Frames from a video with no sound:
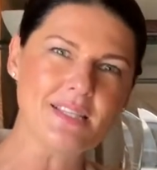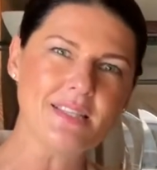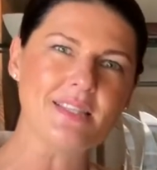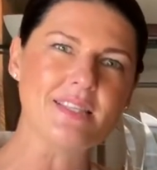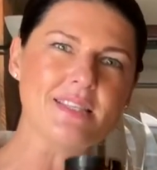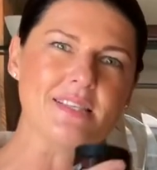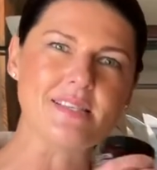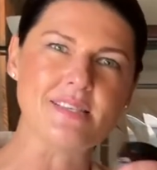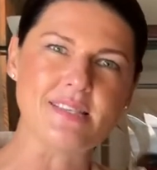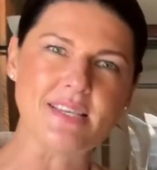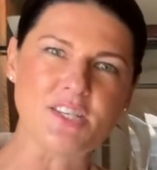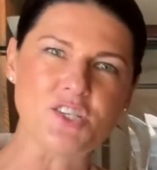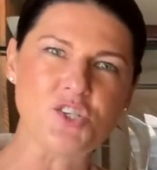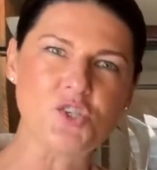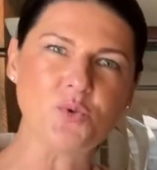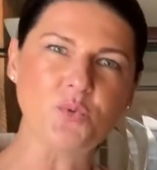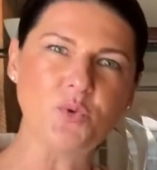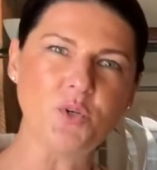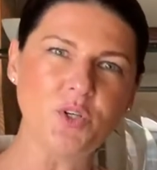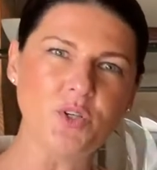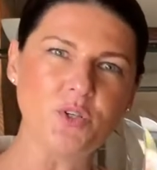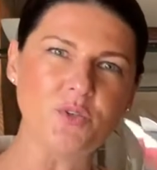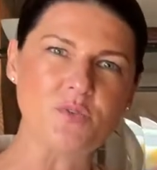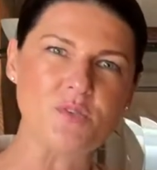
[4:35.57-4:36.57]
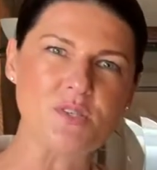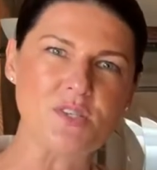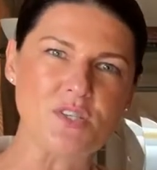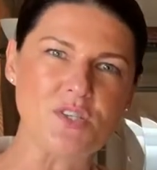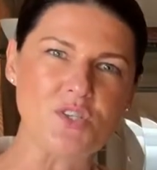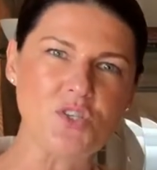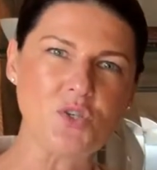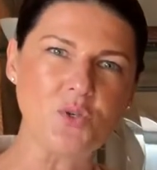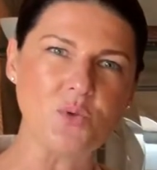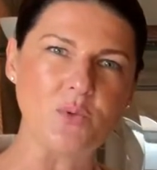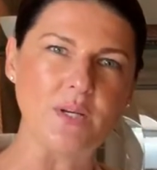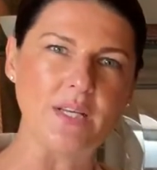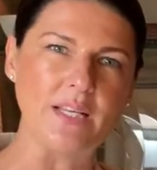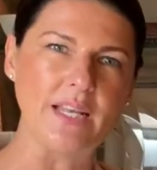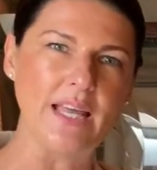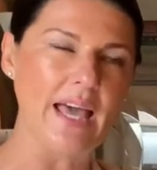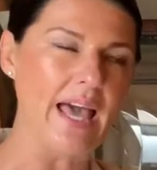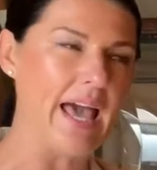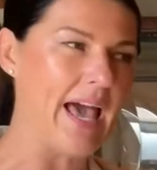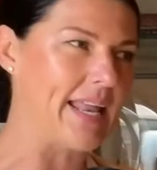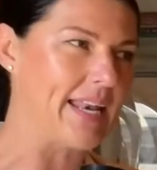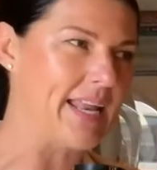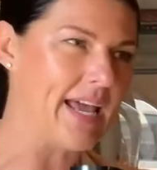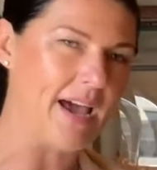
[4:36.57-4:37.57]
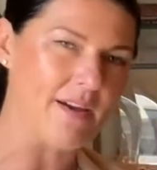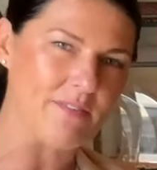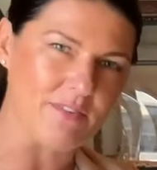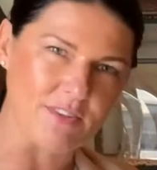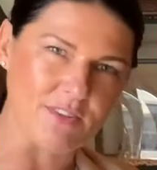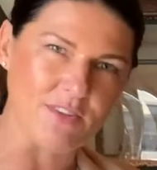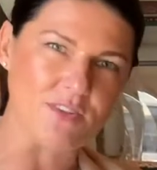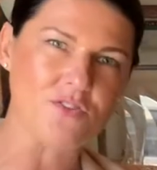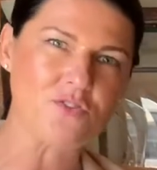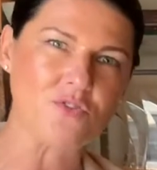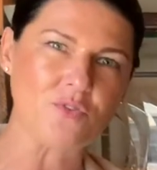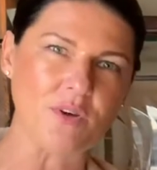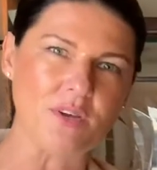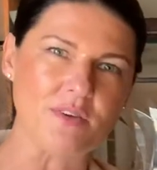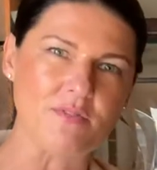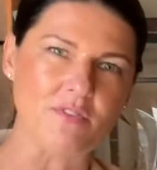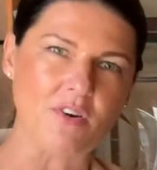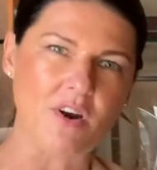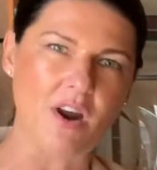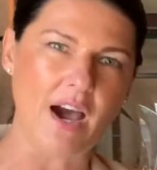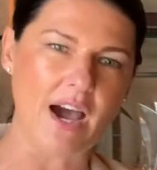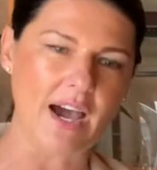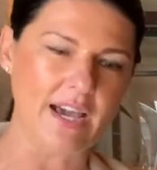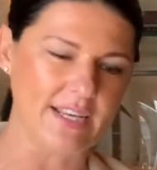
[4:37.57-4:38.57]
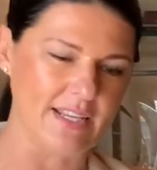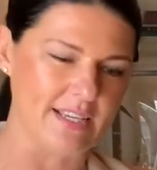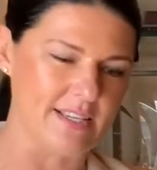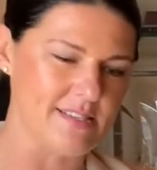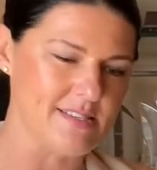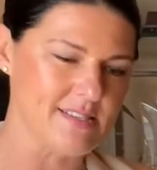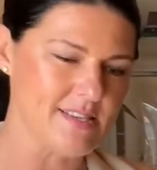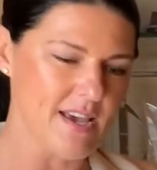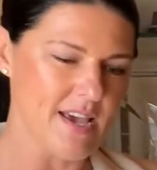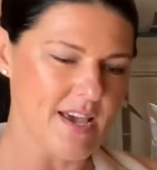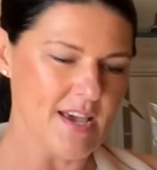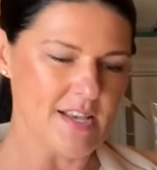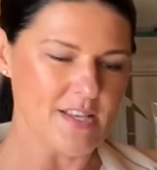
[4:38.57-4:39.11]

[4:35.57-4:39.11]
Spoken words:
the essential oils into it and having the 3 varieties.